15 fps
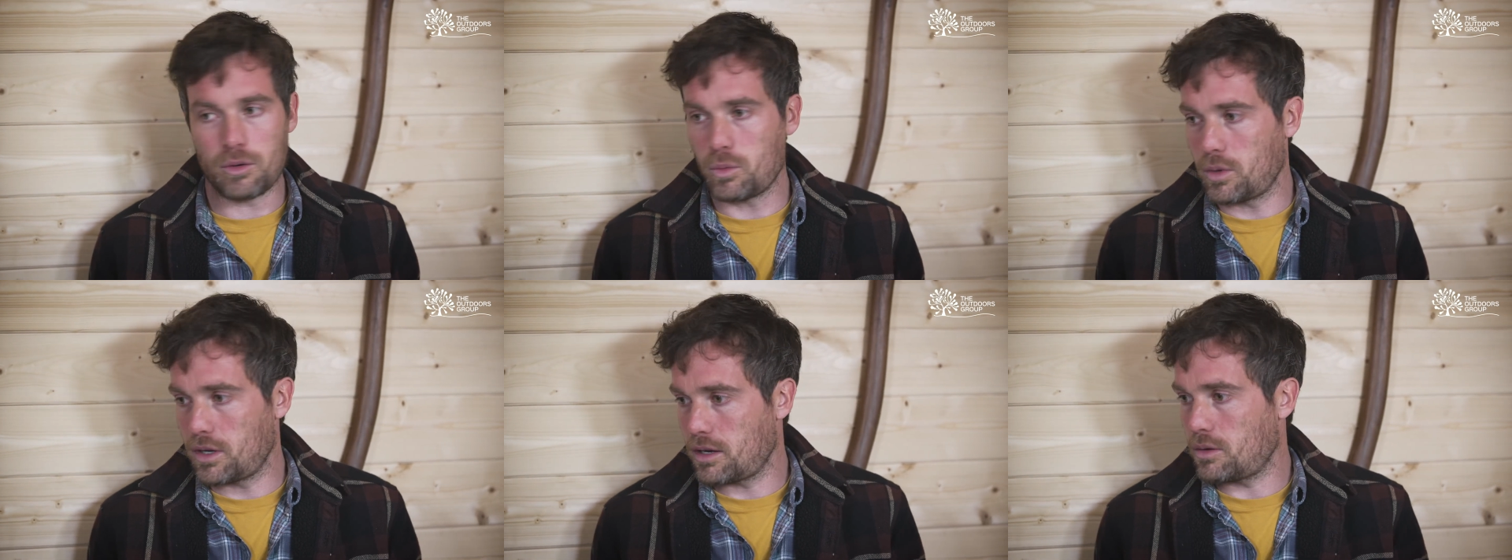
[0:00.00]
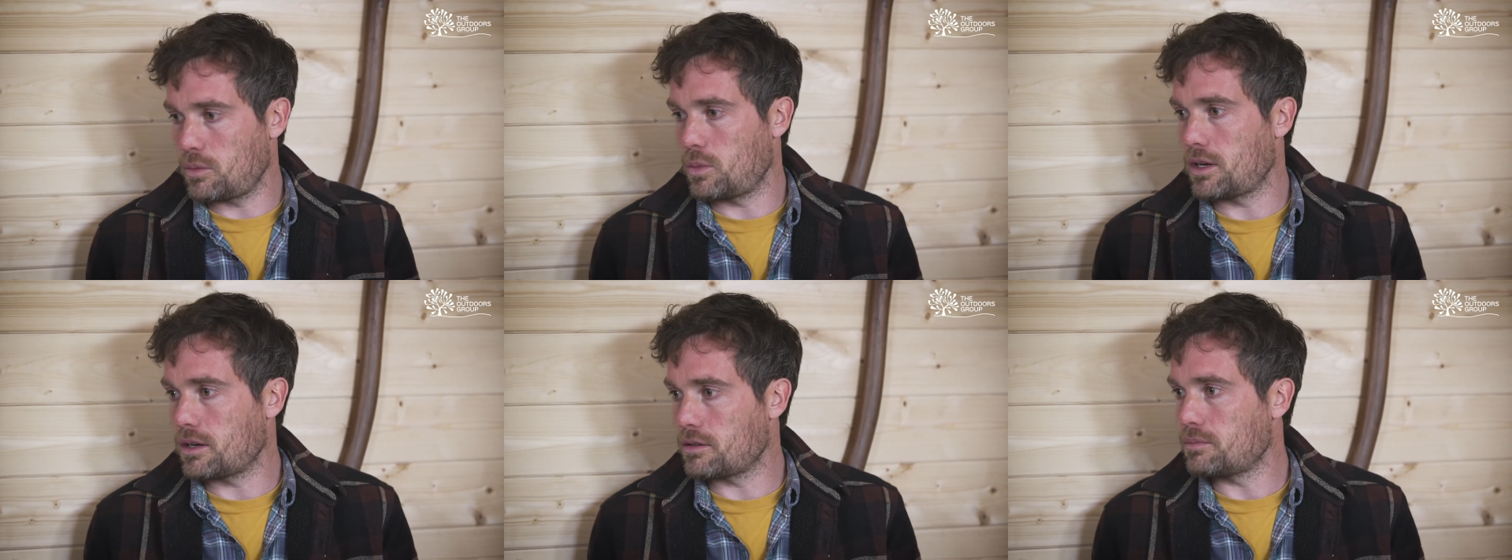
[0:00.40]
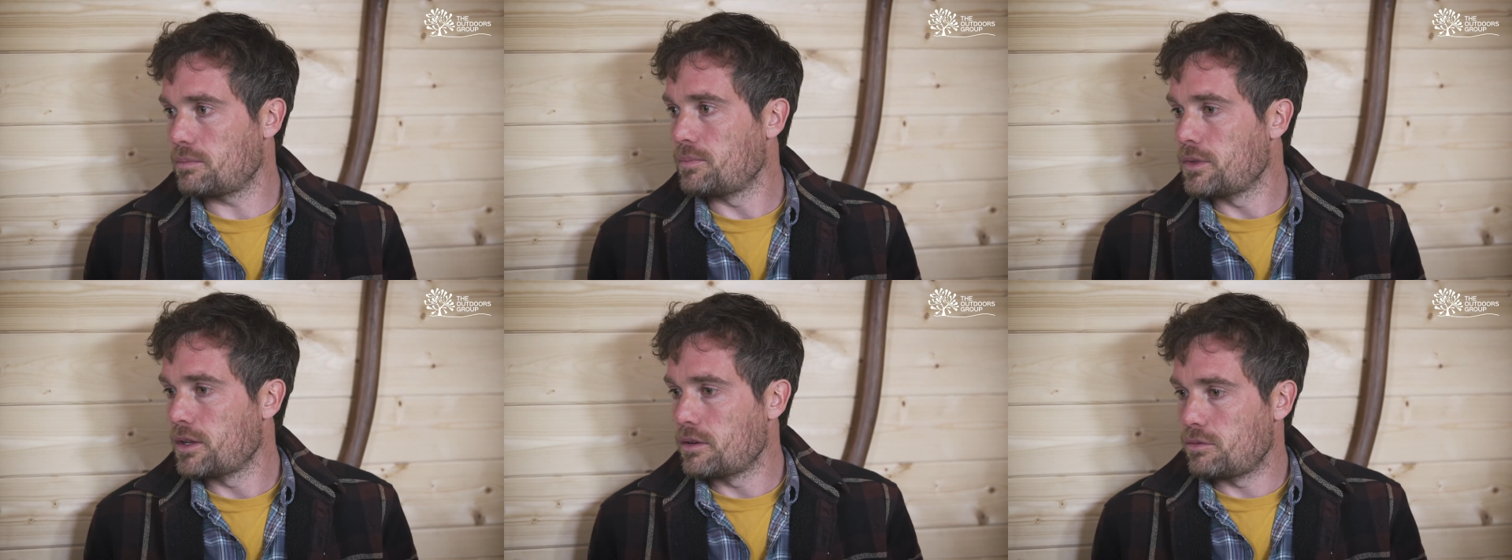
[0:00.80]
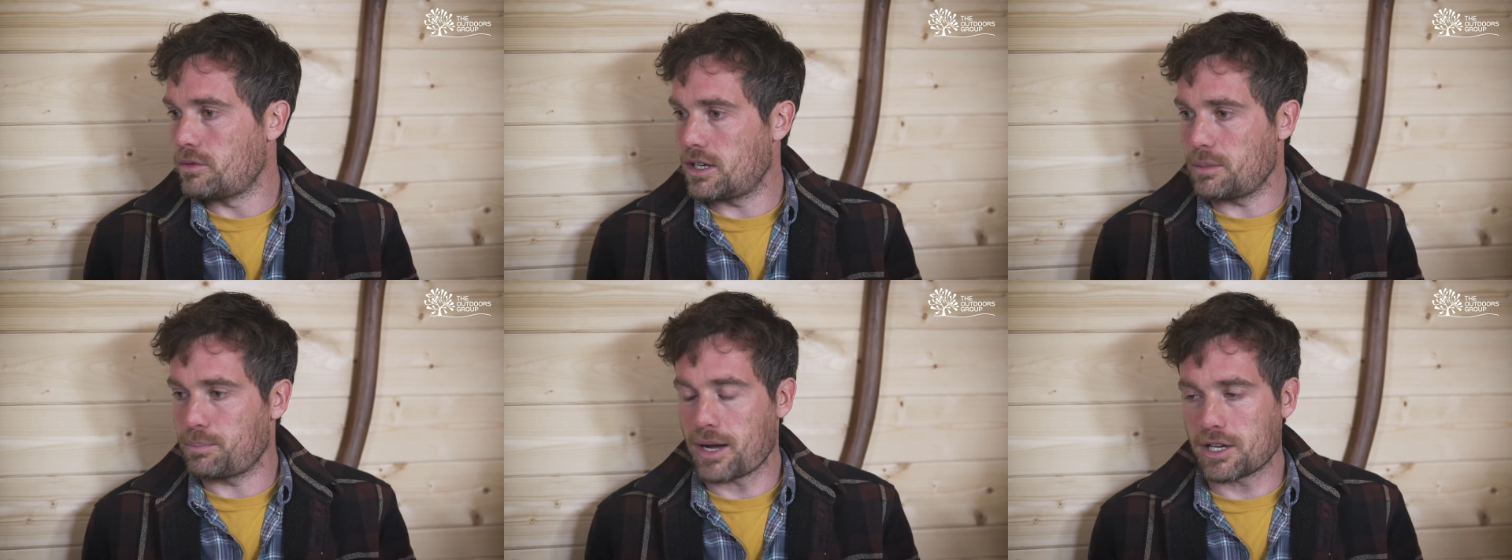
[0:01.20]
We are
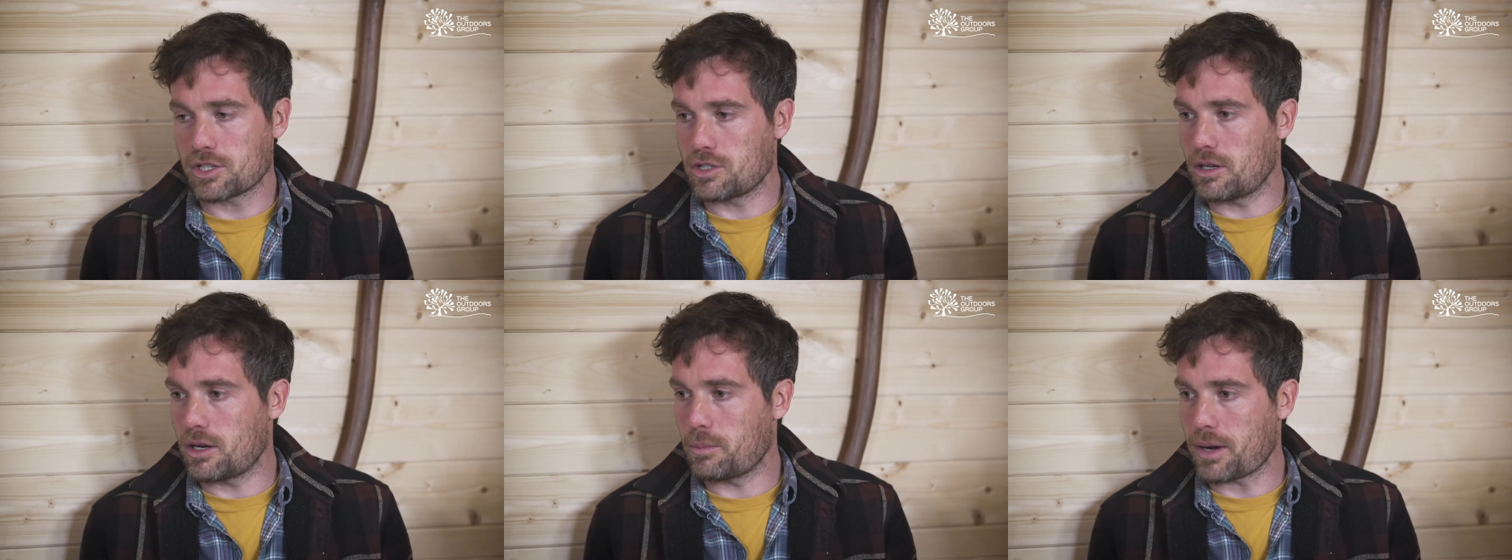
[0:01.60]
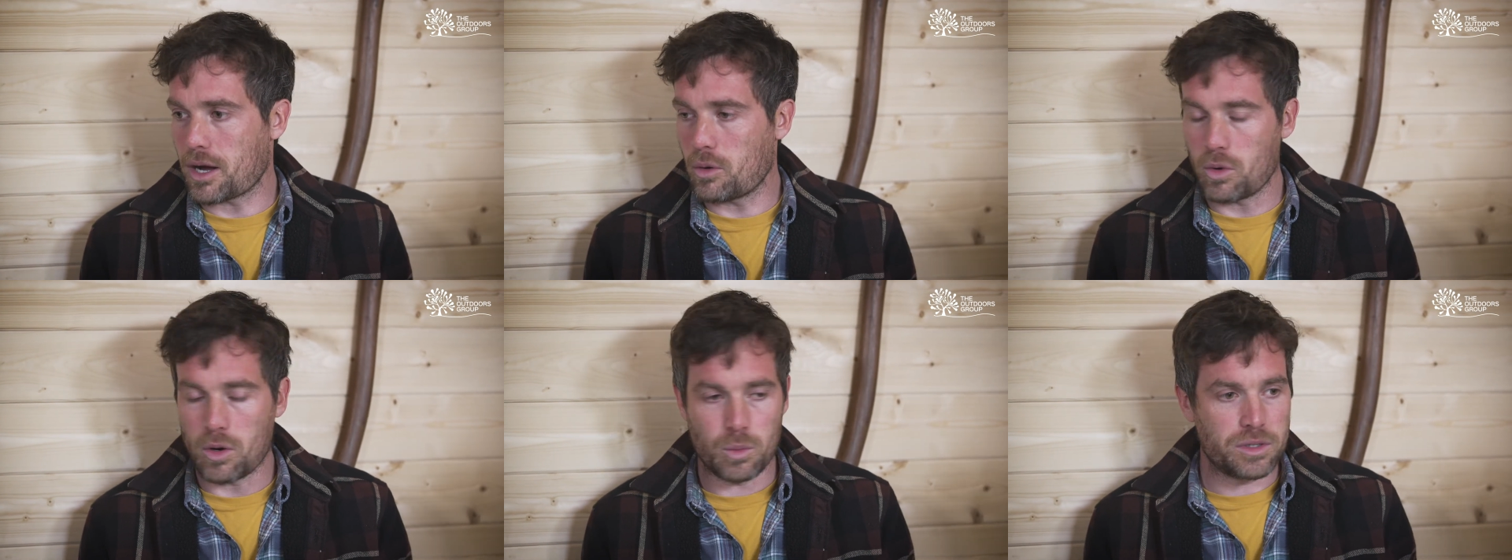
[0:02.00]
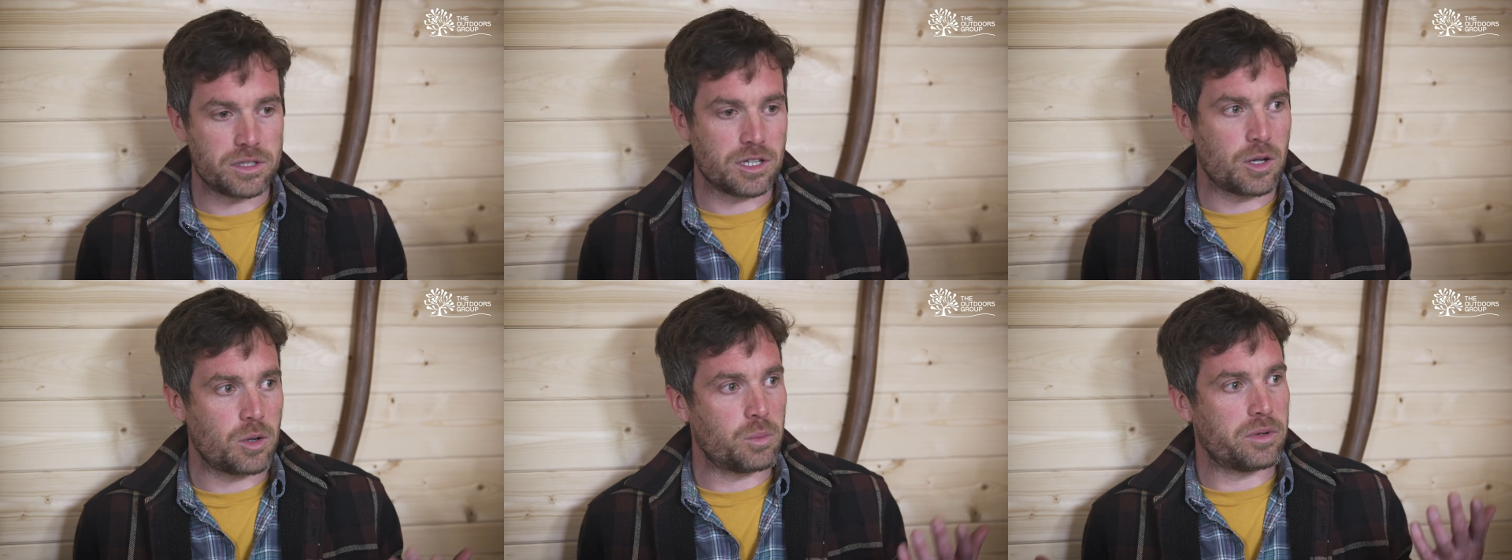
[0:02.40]
really passionate about what we do,